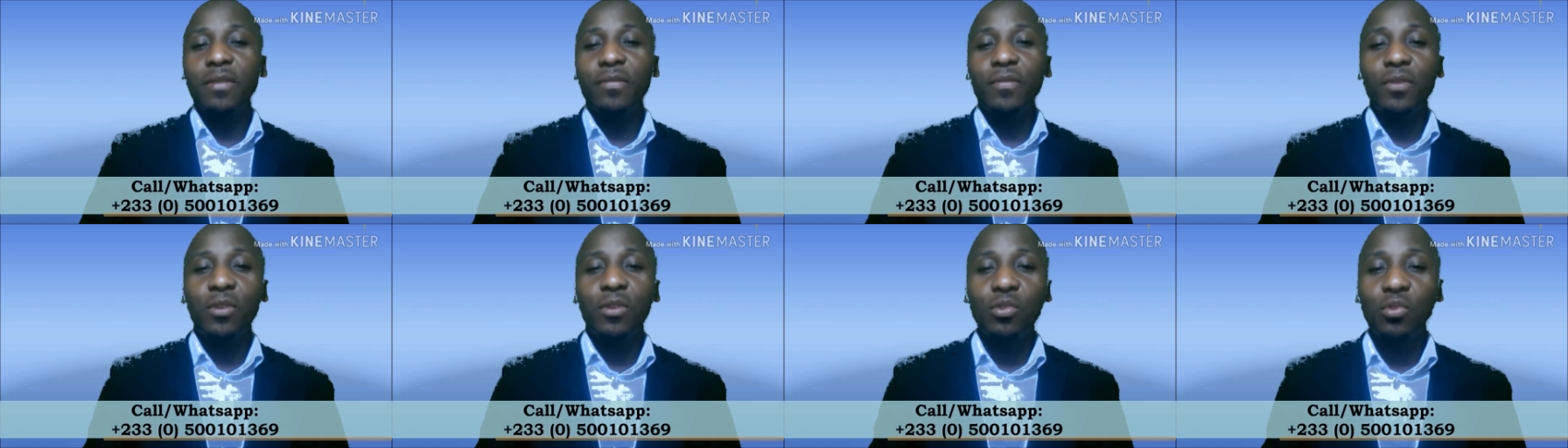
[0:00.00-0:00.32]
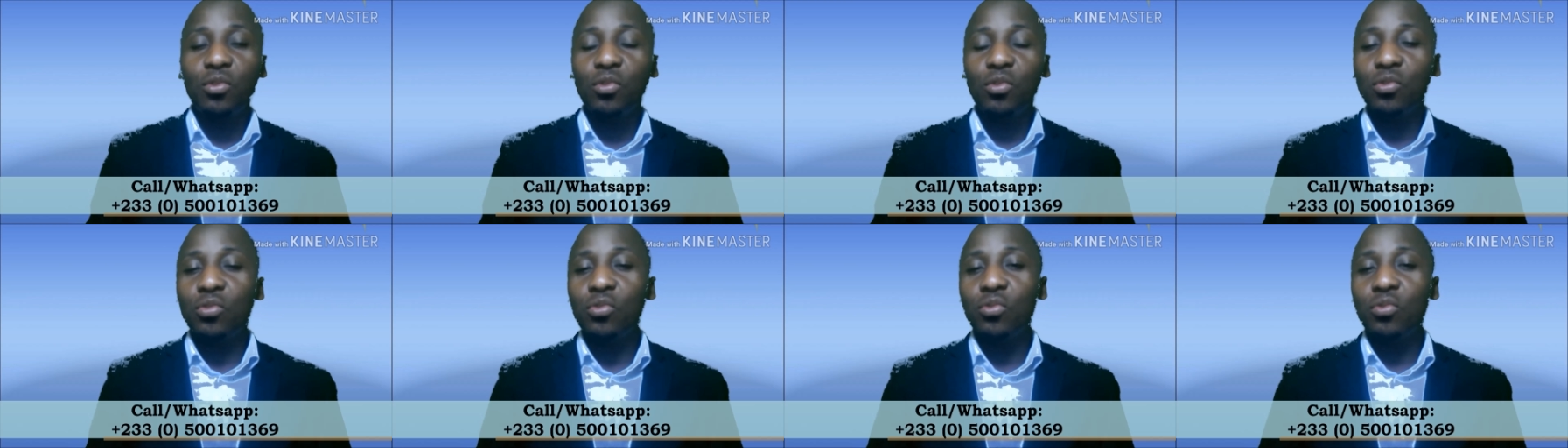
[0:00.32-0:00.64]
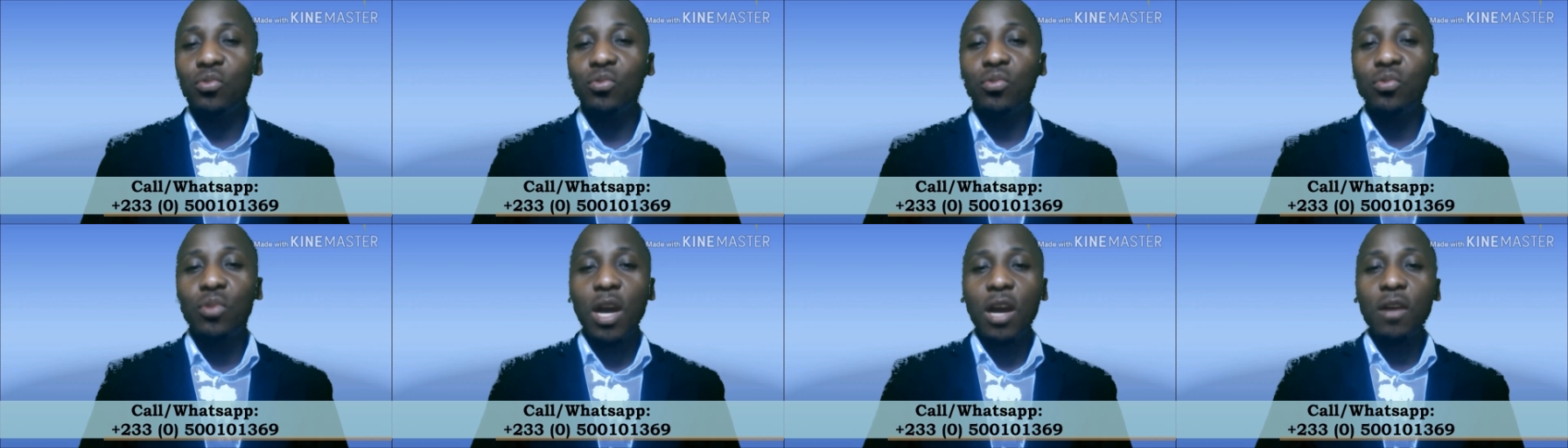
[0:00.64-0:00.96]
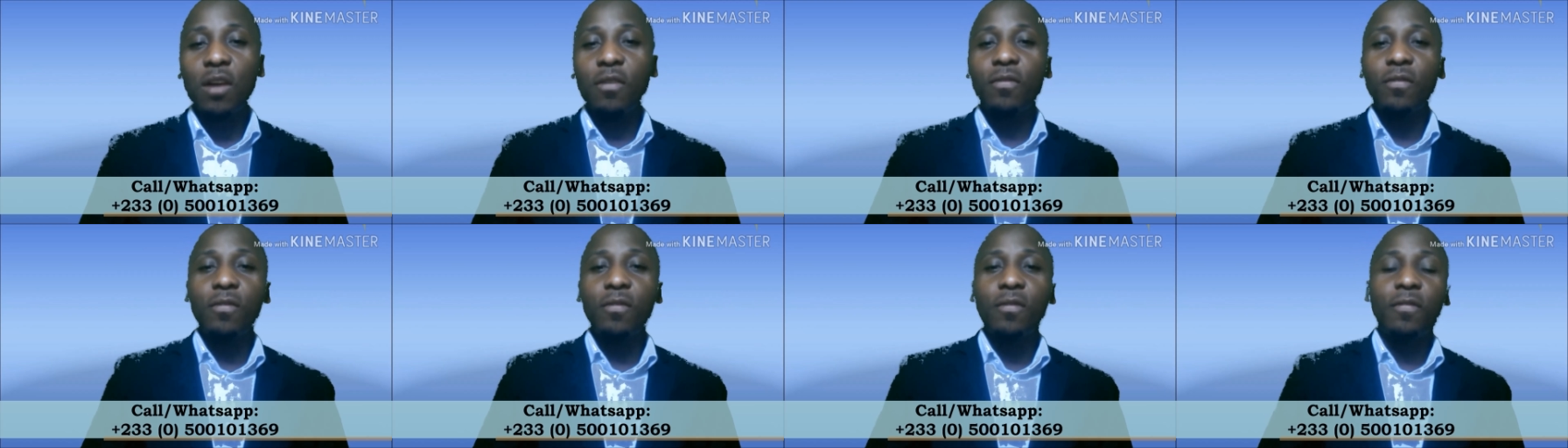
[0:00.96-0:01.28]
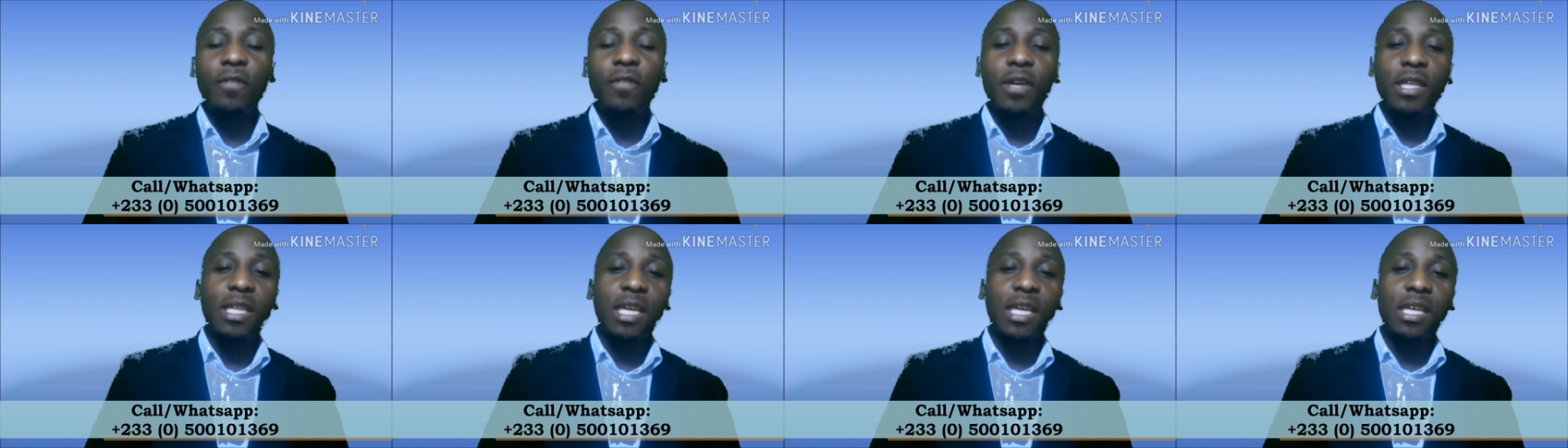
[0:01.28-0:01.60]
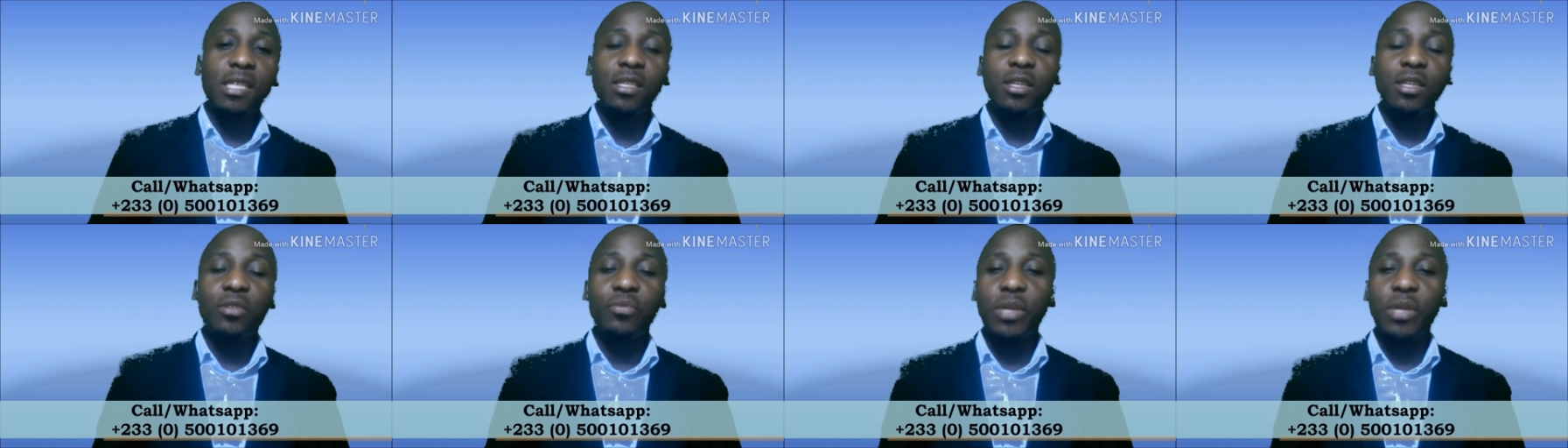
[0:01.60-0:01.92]
for those who have
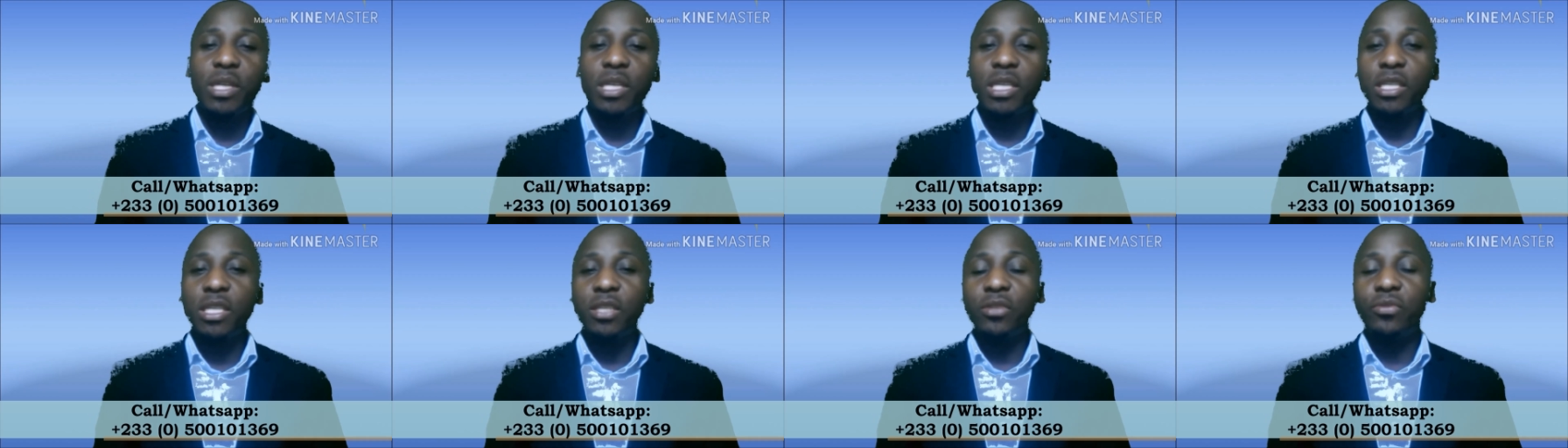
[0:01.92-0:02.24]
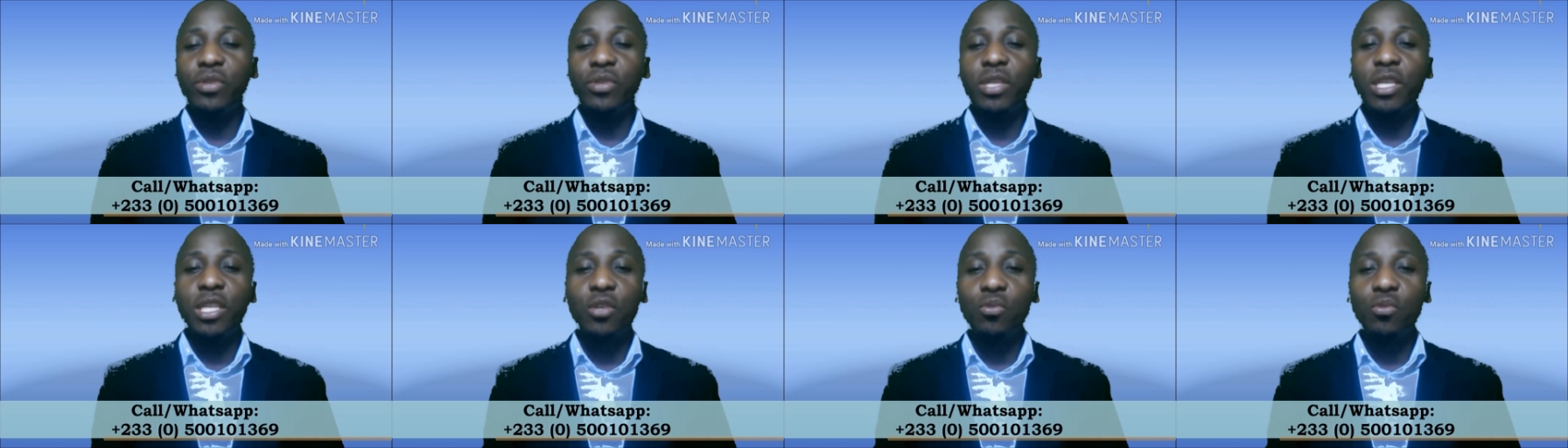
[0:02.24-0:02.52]
fantastic credit history